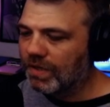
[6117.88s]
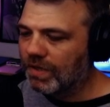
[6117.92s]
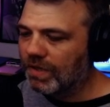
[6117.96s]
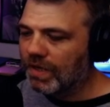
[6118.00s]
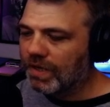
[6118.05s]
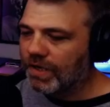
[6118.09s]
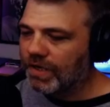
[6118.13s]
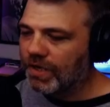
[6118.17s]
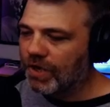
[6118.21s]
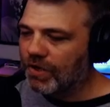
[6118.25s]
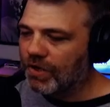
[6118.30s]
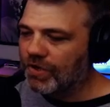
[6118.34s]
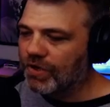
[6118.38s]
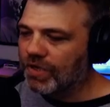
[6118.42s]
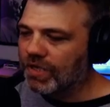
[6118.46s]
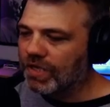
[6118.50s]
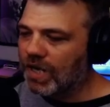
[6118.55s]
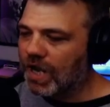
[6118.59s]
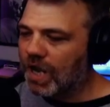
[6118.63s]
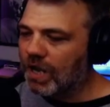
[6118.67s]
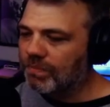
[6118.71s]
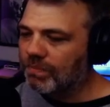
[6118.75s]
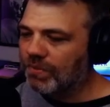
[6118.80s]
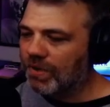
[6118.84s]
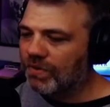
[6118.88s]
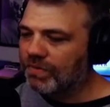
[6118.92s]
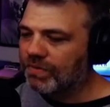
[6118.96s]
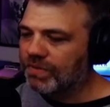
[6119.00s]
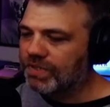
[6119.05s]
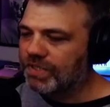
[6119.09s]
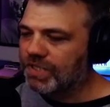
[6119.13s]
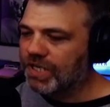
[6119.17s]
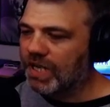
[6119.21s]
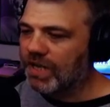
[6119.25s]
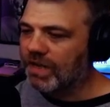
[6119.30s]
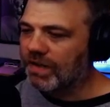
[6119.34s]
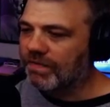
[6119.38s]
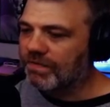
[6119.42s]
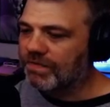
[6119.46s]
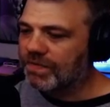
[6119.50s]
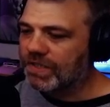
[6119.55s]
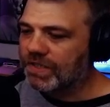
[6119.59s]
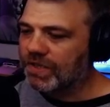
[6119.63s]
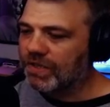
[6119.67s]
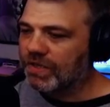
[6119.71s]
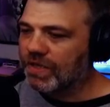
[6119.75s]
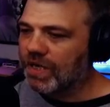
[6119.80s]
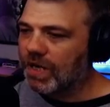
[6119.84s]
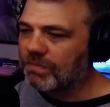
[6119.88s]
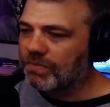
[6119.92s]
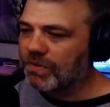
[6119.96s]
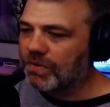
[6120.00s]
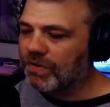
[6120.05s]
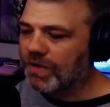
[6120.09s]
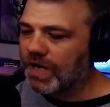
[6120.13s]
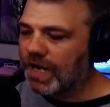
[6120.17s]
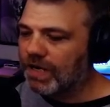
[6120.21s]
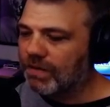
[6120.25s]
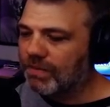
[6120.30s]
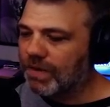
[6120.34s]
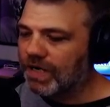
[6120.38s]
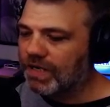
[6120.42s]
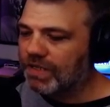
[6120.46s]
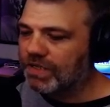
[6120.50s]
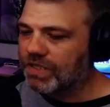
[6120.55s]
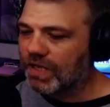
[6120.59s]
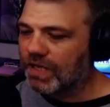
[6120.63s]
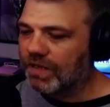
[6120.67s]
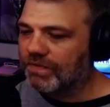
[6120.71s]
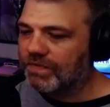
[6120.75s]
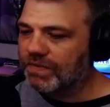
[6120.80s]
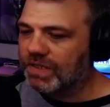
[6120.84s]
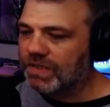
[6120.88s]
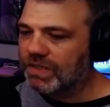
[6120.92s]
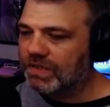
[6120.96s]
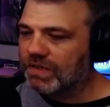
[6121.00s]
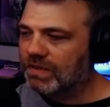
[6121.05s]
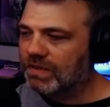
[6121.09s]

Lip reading: you know, you can upload GIFs. You can upload animated GIFs